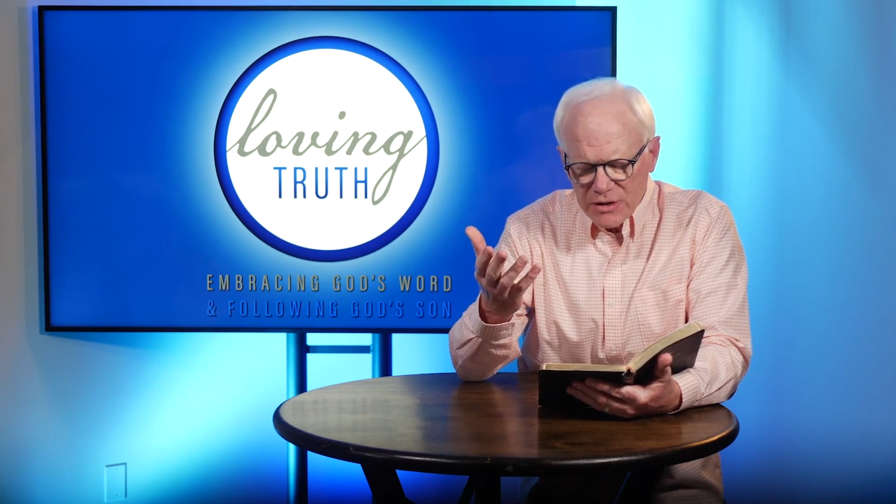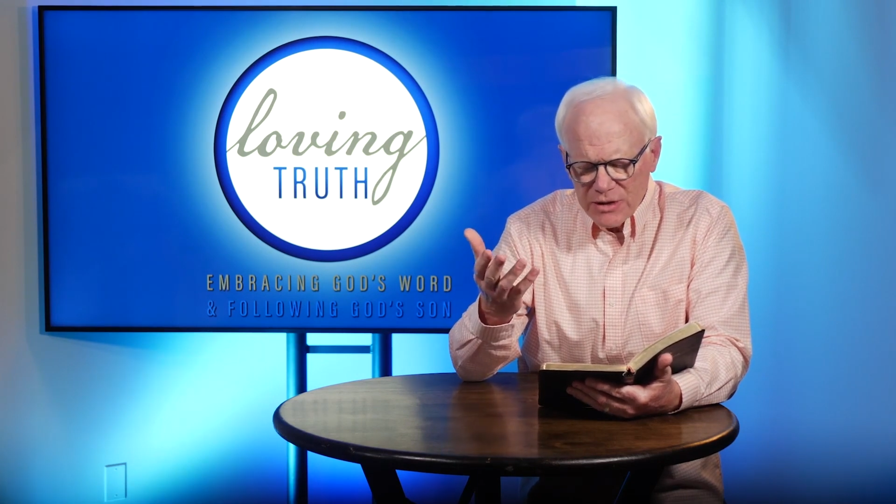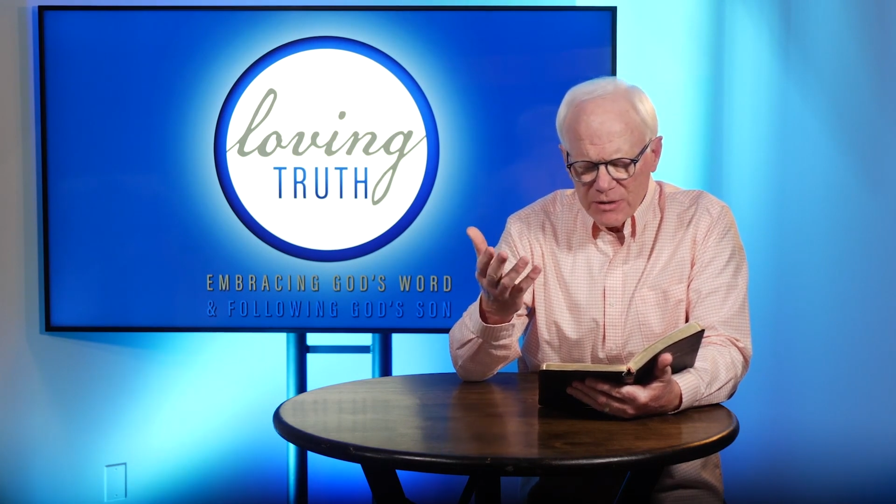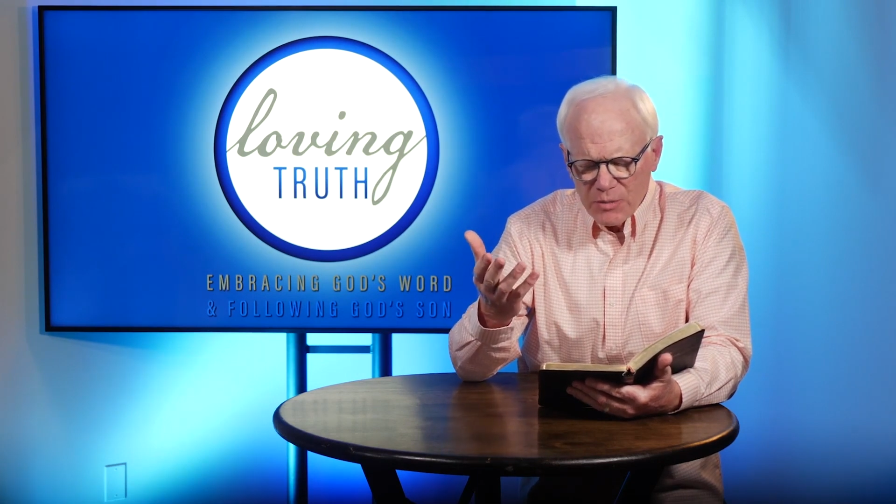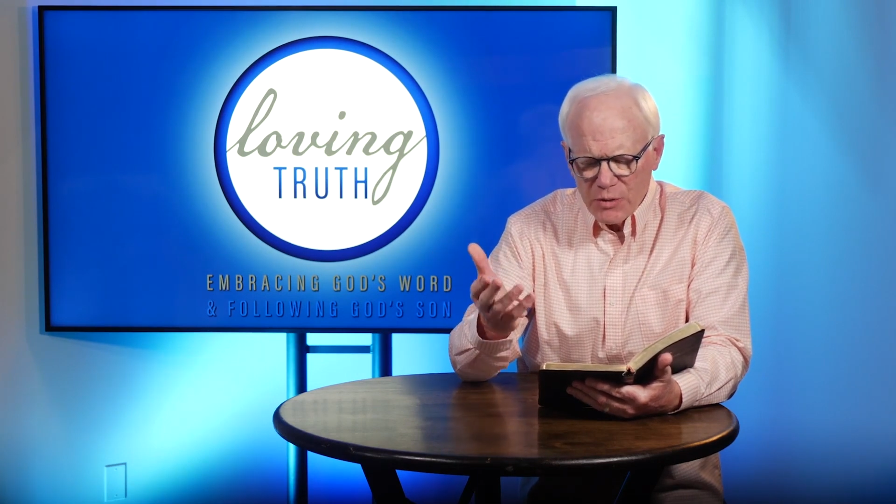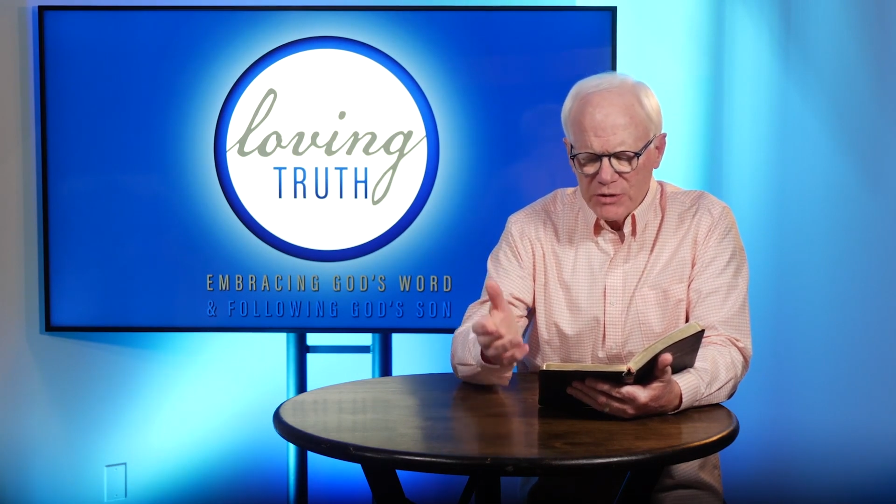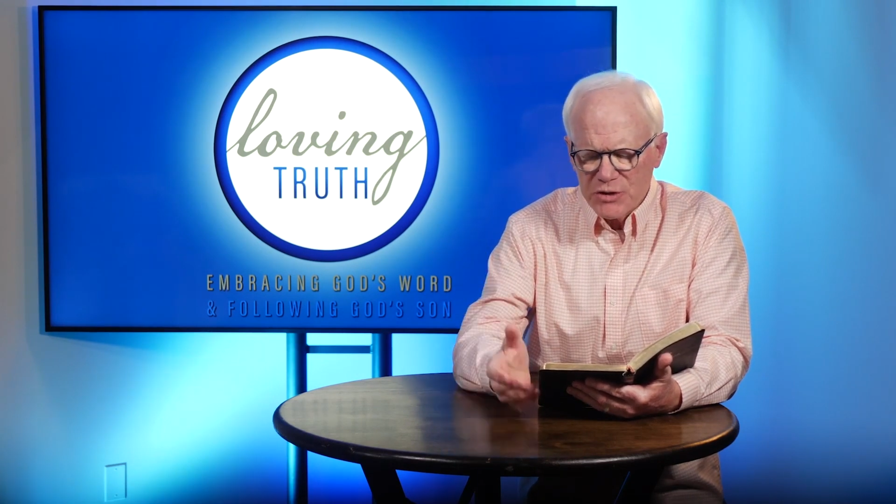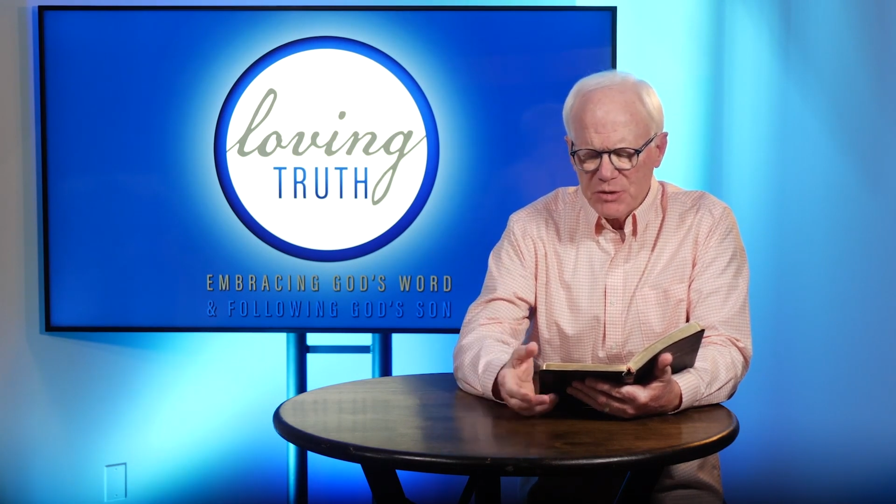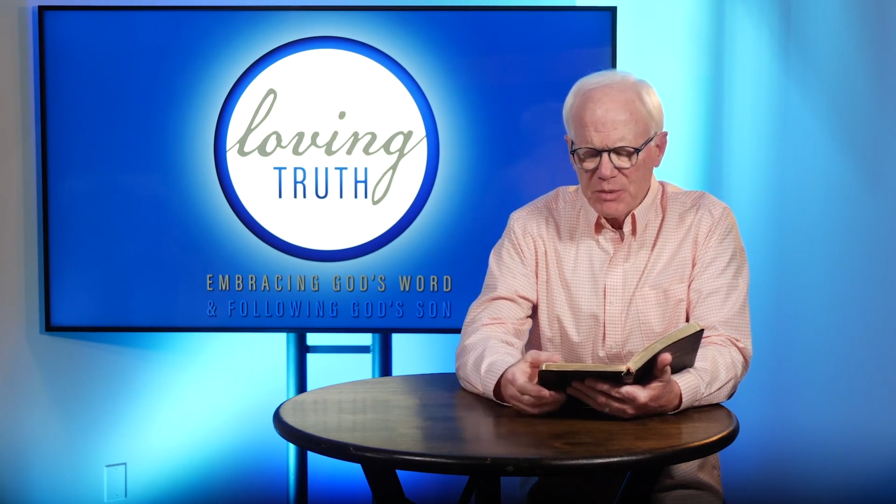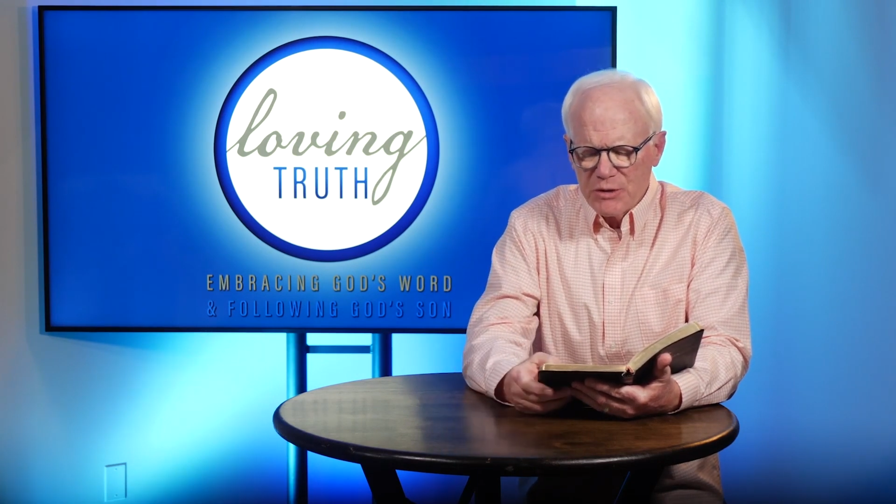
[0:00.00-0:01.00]
an important
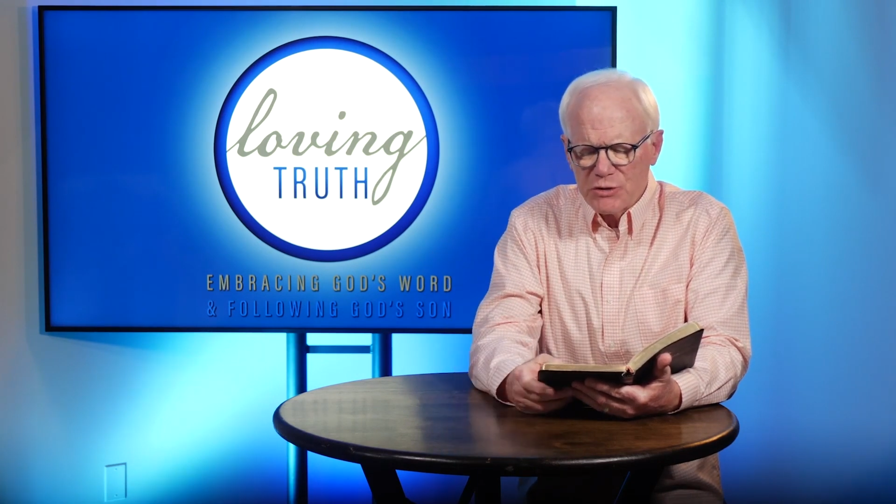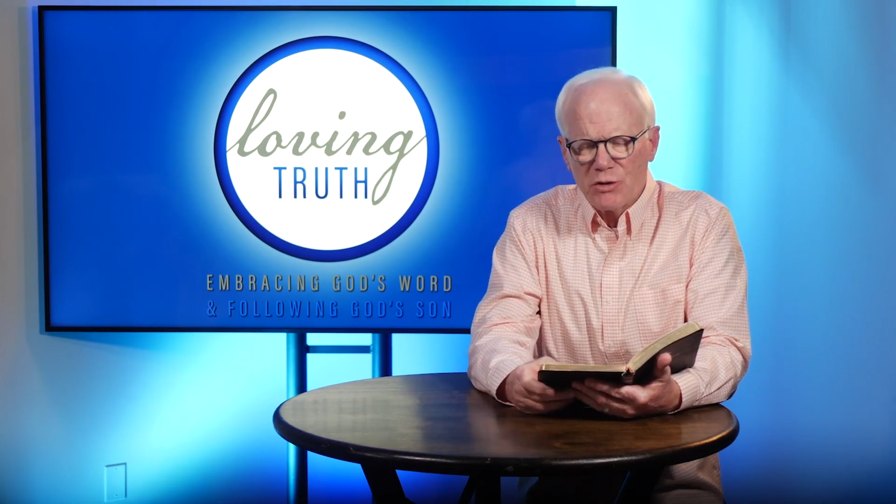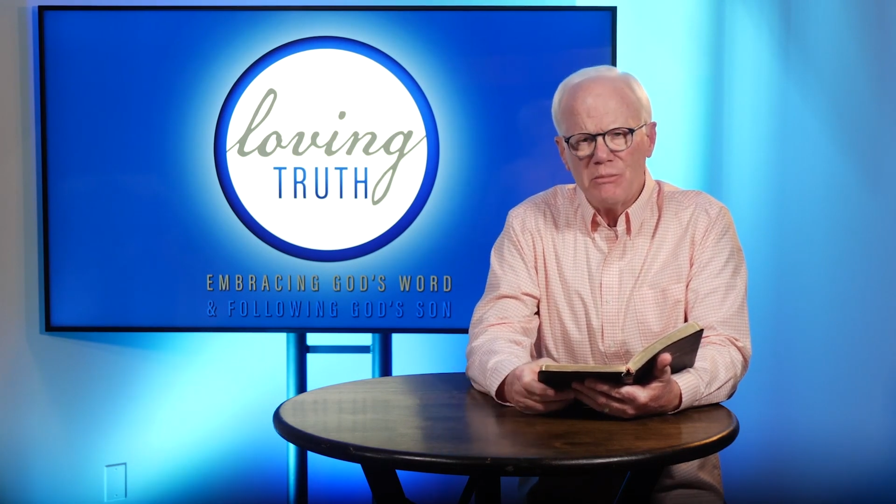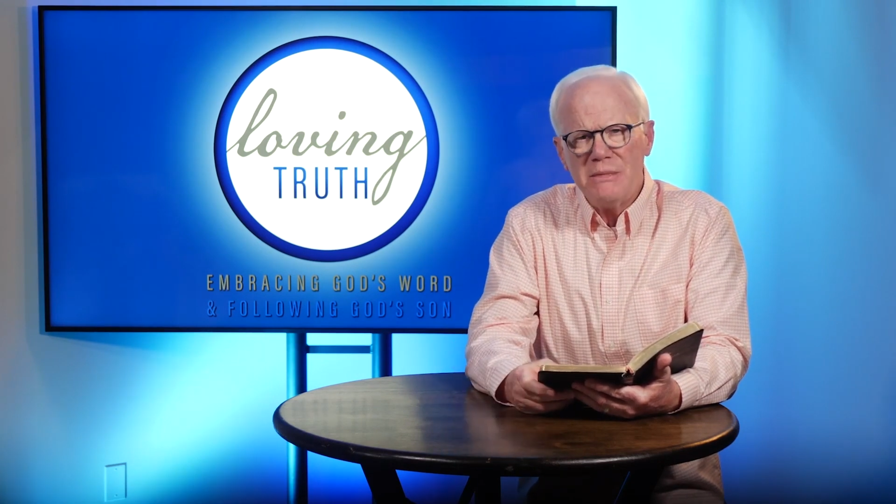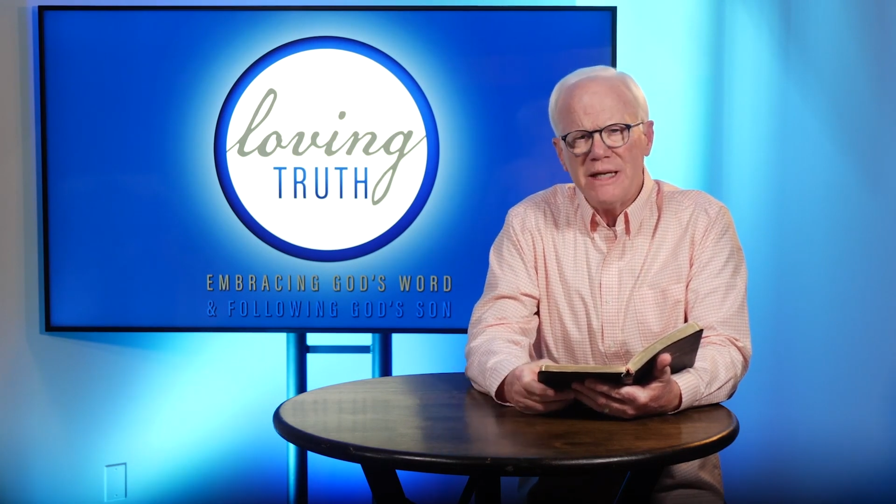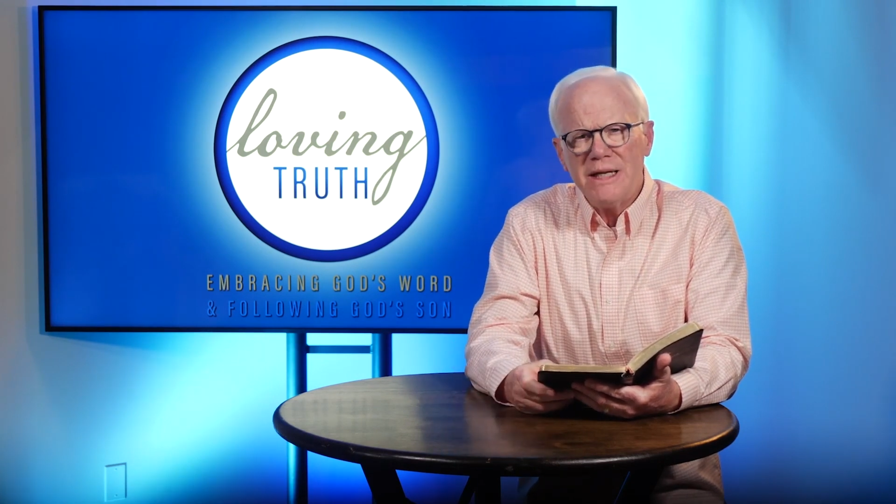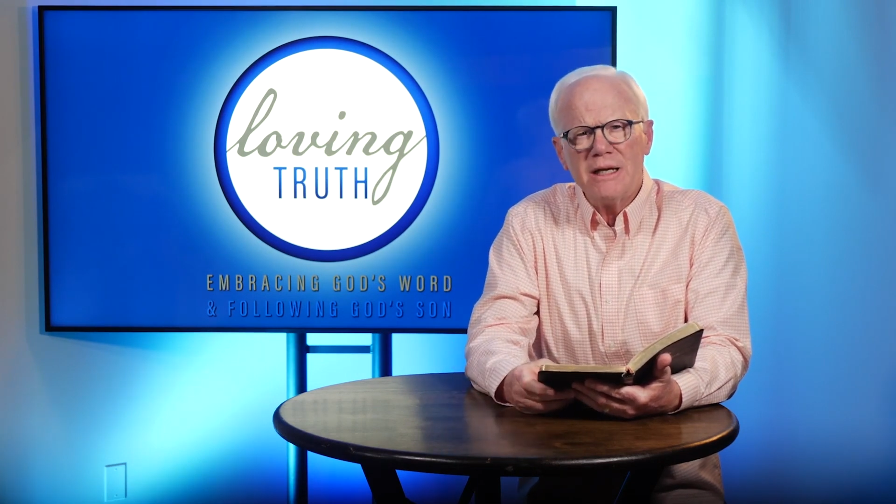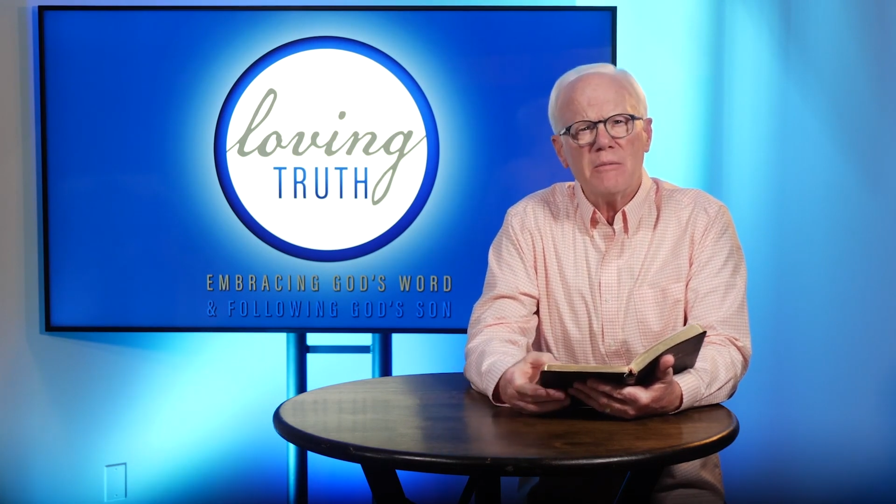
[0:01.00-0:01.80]
spiritual meaning,